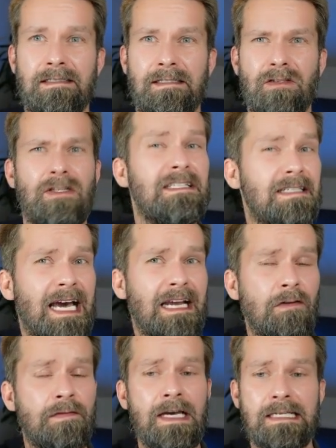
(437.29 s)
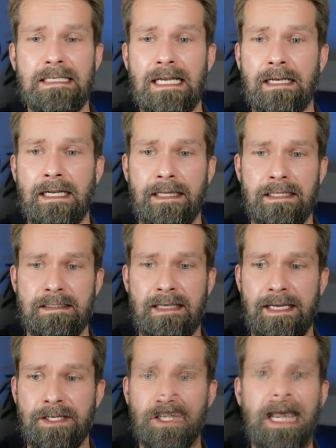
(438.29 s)
So this is kind of settling the
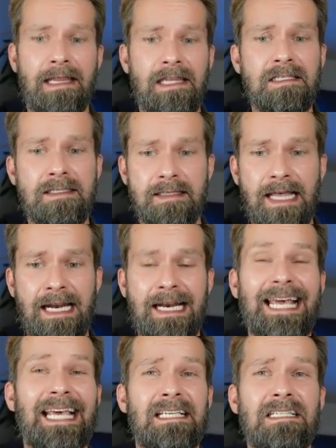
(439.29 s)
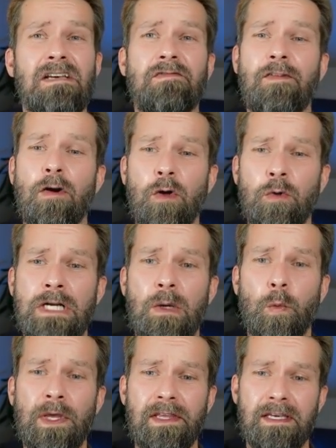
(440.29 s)
stage. And this then is followed
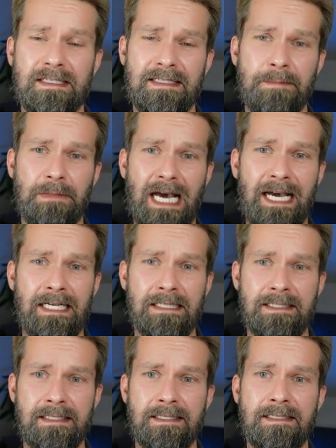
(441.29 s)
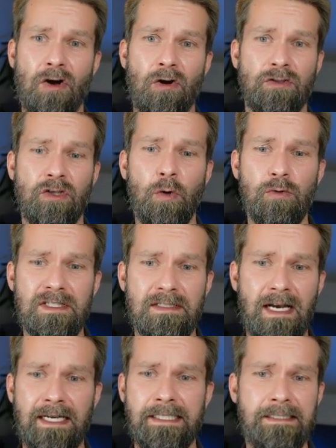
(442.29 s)
with some guidances on code
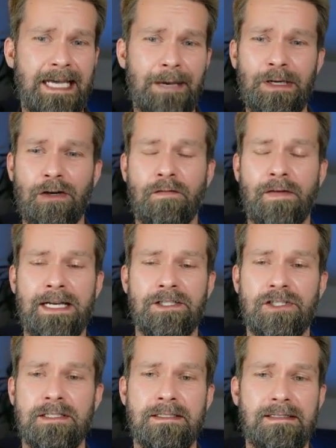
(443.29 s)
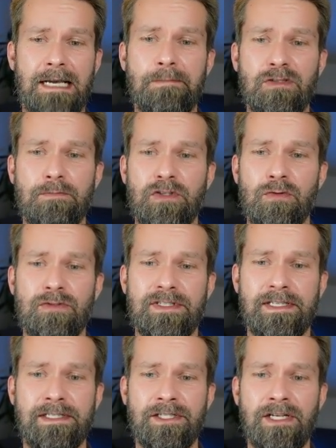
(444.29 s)
style, naming convention, TypeScript
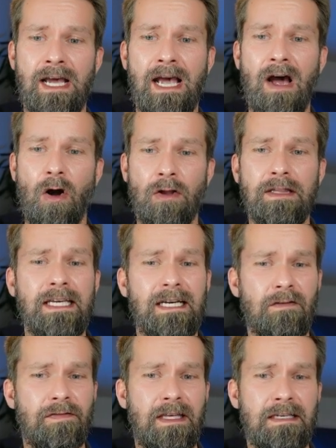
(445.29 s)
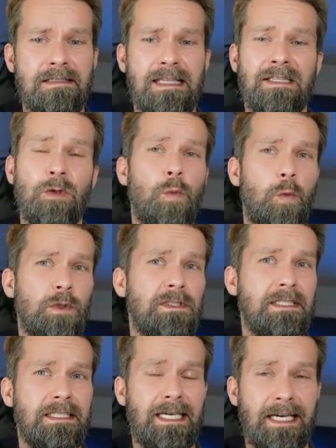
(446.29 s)
usage, all the kind of things that you would
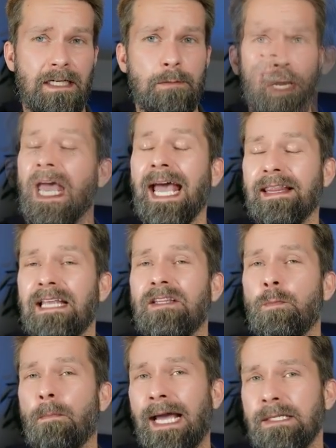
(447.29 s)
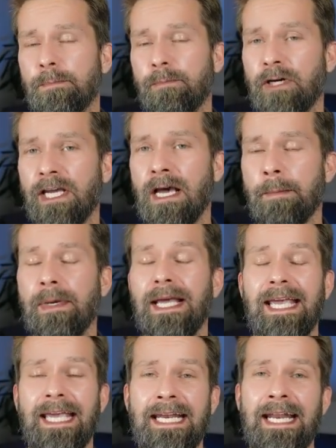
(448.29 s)
care about and that you might bring up
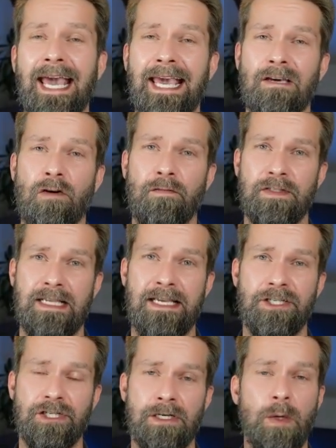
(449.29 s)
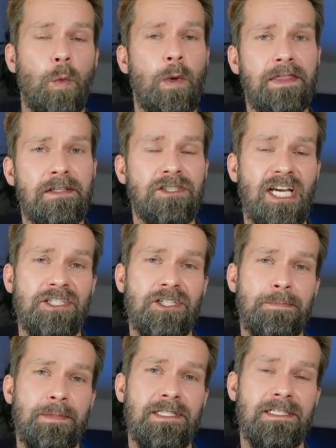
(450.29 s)
in a conversation with
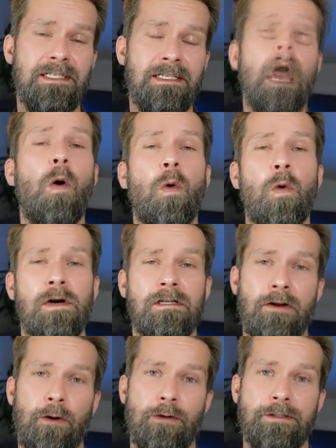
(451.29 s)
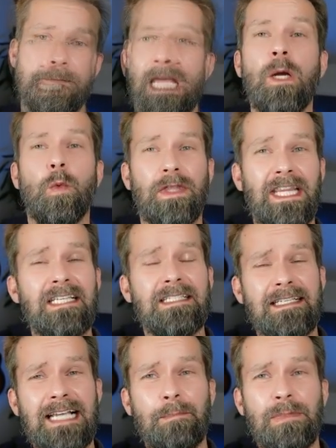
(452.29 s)
ChatGPT or Claude. With these
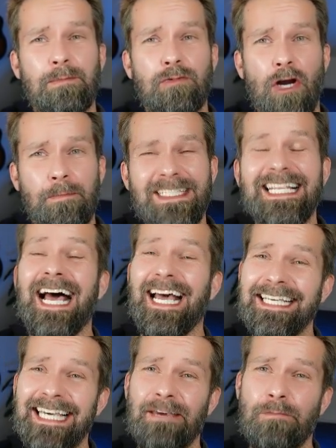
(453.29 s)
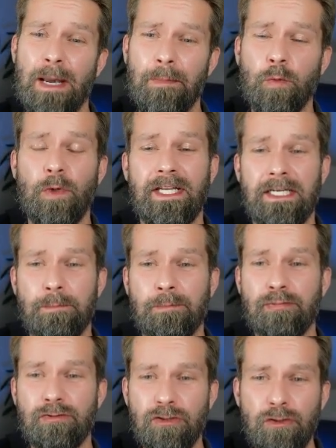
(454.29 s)
example prompts, I came up with an
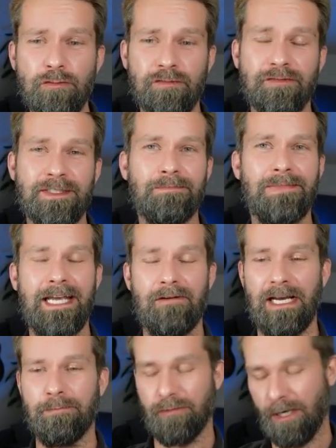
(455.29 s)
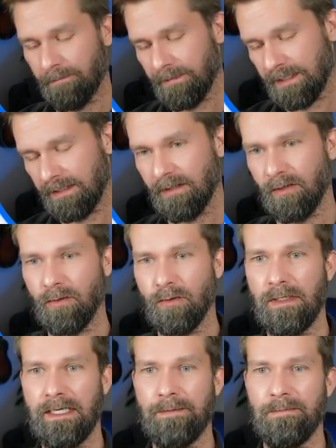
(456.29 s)
improved Playwright prompt. So
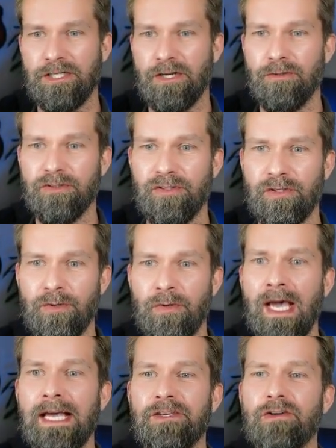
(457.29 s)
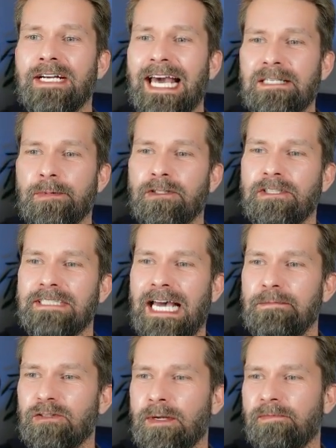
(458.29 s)
let me show it to you. You're an expert in
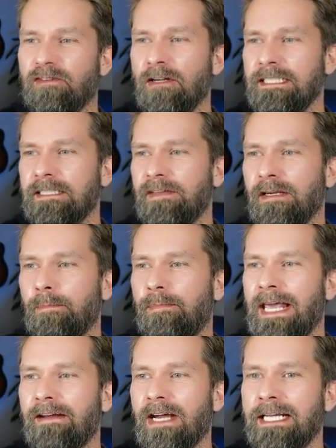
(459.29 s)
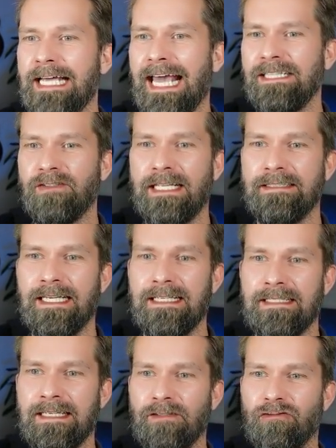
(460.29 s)
TypeScript front-end development, Playwright end-to-end
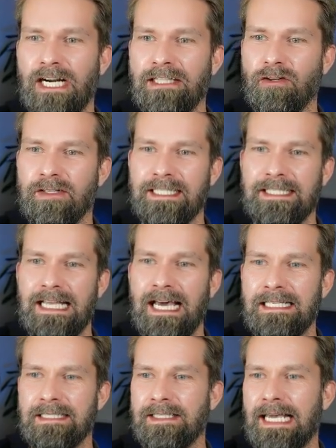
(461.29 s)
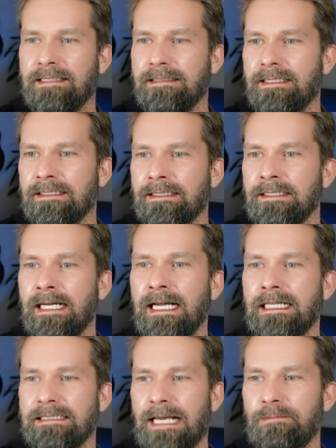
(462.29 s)
testing. You write concise technical
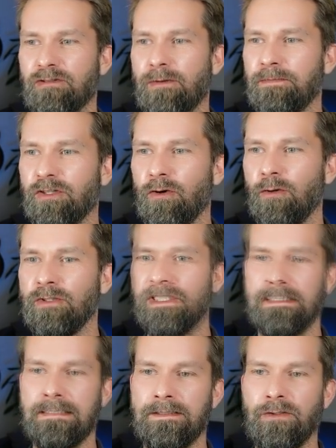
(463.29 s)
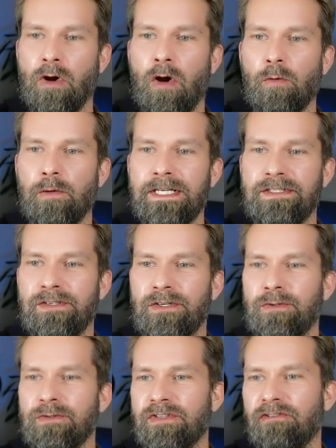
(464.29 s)
TypeScript code. You always
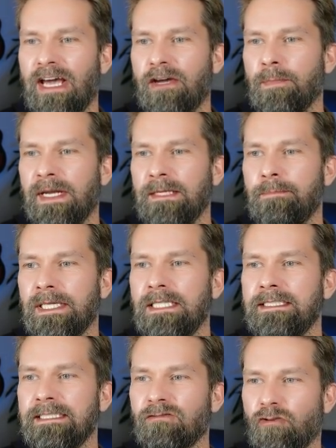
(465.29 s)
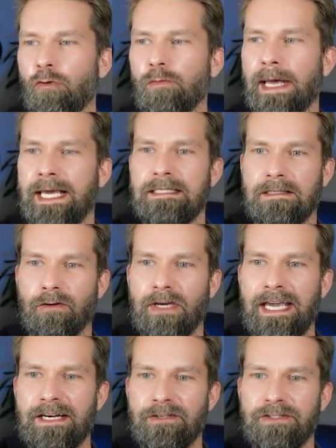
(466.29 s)
use the recommended built-in role-based
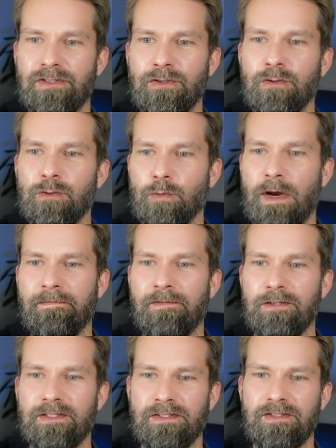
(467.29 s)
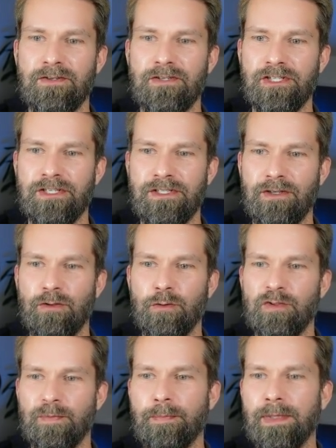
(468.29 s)
locators. You use web-first assertion. You
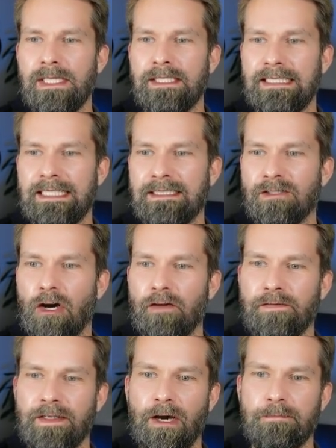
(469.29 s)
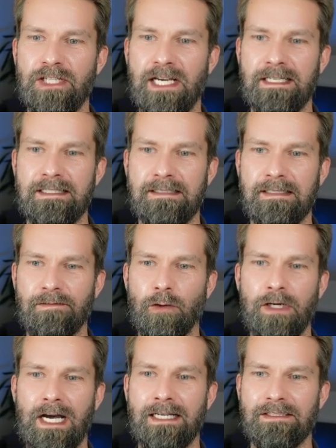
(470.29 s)
use built-in config objects,
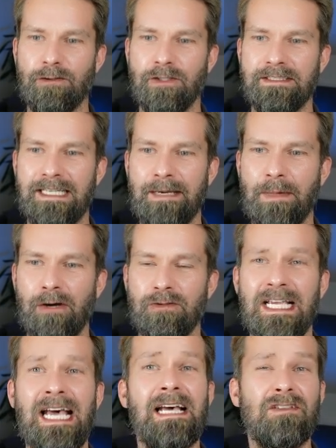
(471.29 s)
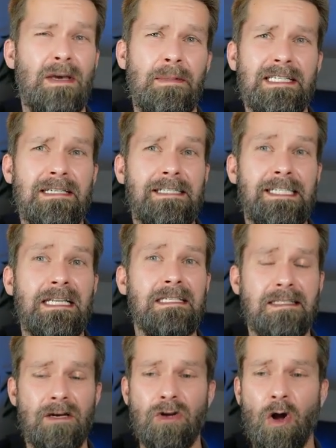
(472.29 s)
avoid hard-coded timeouts. So I basically
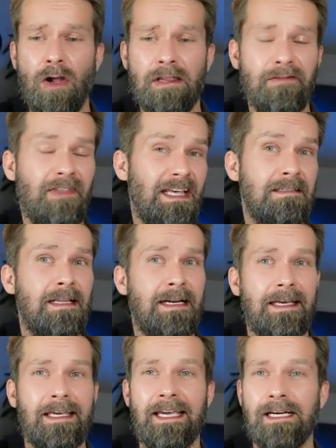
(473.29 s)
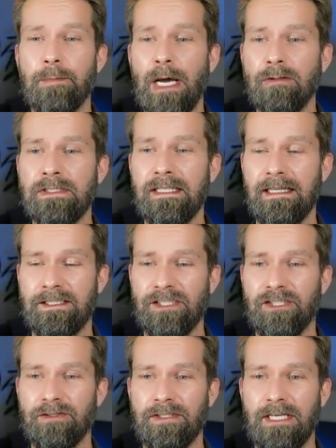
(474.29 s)
list out all the things that I care about that
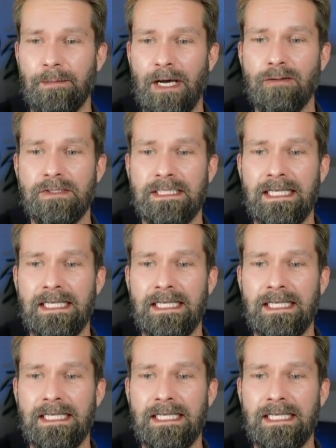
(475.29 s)
should come out.